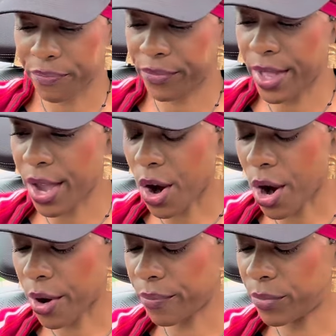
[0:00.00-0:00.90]
They
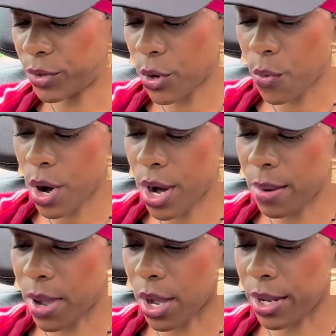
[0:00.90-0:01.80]
are. Don't worry
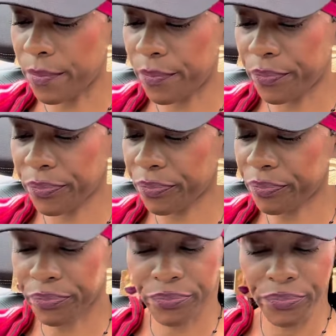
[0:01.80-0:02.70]
about it.
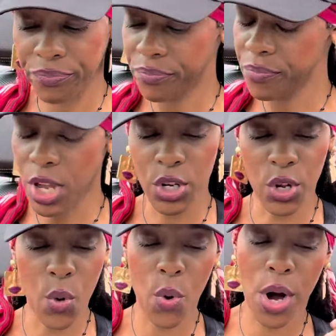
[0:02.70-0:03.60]

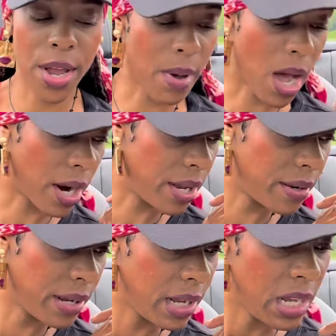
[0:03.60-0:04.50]
They
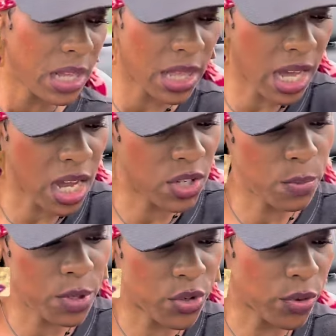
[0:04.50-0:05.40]
got too
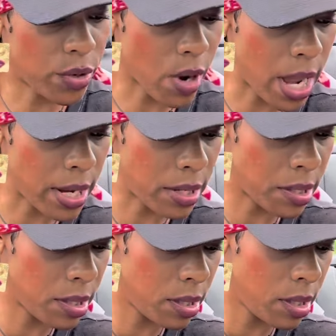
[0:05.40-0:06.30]
much regret,
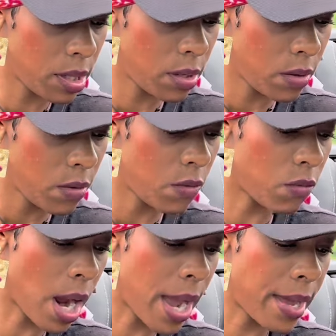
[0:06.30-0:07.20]

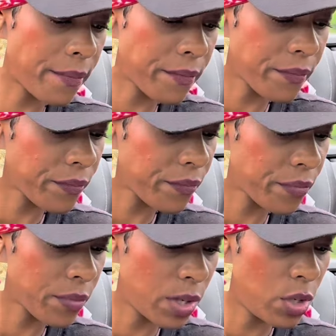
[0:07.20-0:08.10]
right?
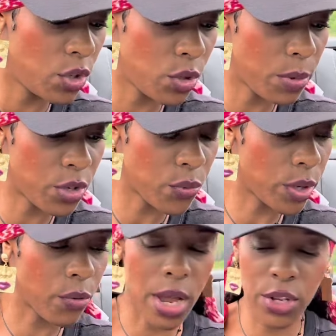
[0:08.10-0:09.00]
Too much
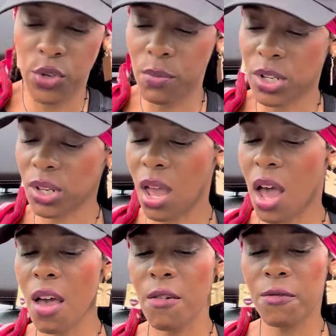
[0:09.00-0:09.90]
regret, too much
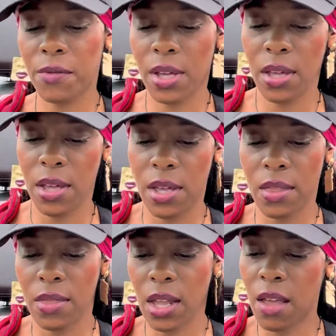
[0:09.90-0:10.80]
love.
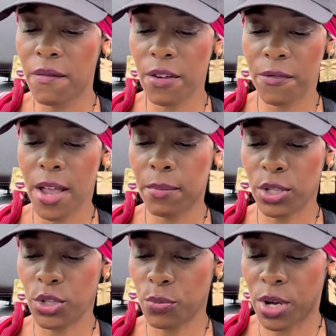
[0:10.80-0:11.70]
They love their
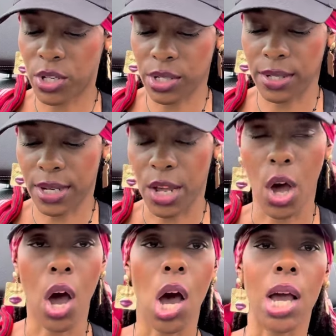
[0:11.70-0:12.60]
family too much to stay
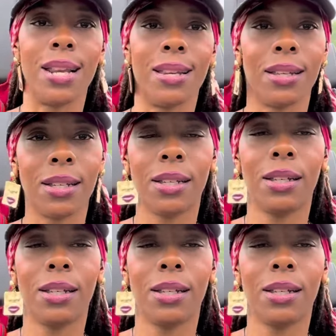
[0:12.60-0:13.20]
gone.